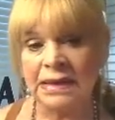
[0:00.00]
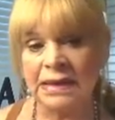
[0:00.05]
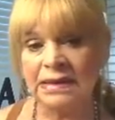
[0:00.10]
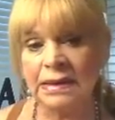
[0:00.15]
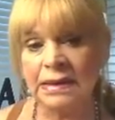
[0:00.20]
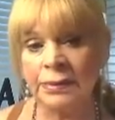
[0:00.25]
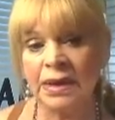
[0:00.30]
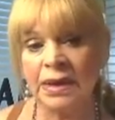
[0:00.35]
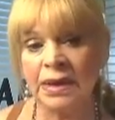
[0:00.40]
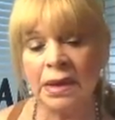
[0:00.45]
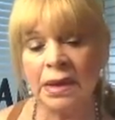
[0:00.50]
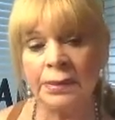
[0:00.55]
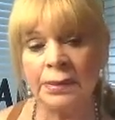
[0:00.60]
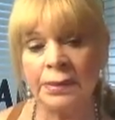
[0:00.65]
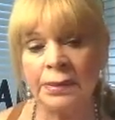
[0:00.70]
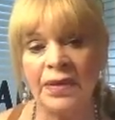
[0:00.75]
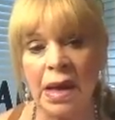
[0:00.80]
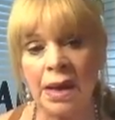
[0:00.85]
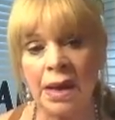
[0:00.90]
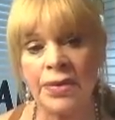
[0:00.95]
Some of them
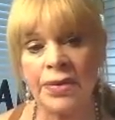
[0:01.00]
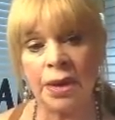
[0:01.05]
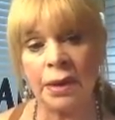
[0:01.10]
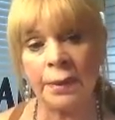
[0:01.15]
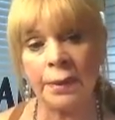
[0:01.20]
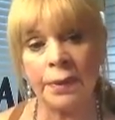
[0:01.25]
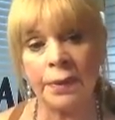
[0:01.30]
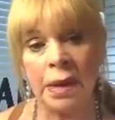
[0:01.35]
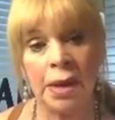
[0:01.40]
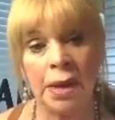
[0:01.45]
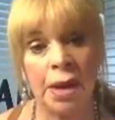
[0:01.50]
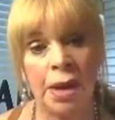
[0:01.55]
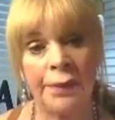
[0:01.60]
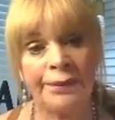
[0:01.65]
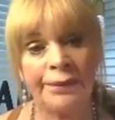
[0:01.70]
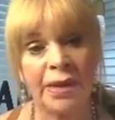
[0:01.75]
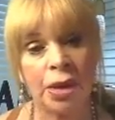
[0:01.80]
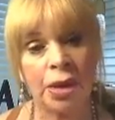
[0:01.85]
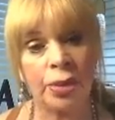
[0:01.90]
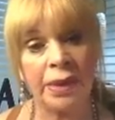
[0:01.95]
have had their
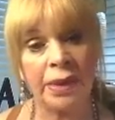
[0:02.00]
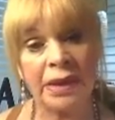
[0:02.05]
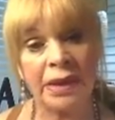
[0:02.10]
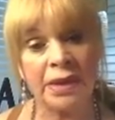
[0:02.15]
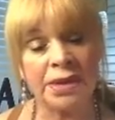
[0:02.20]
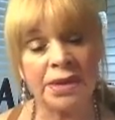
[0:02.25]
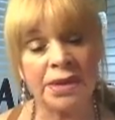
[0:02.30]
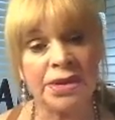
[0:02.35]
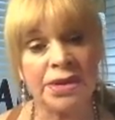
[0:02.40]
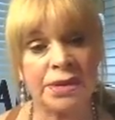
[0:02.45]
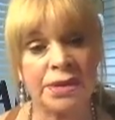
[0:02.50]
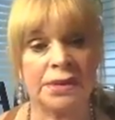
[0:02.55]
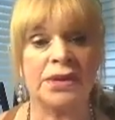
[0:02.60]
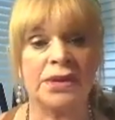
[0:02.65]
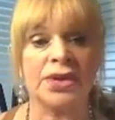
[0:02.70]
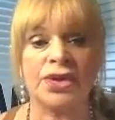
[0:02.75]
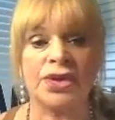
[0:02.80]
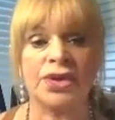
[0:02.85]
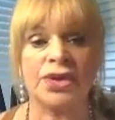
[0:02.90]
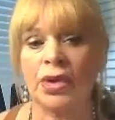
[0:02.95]
careers
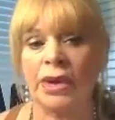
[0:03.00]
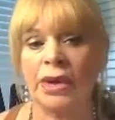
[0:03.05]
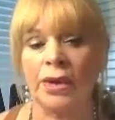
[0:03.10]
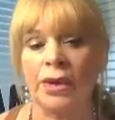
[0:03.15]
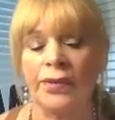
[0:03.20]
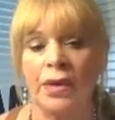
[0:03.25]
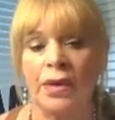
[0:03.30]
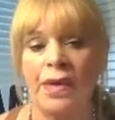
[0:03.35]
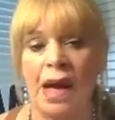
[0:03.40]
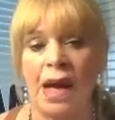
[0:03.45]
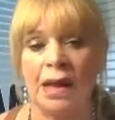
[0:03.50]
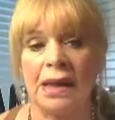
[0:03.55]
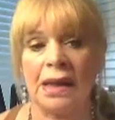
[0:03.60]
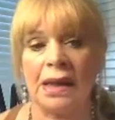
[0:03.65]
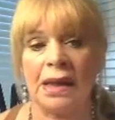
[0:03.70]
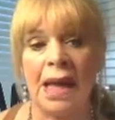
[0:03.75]
destroyed over that.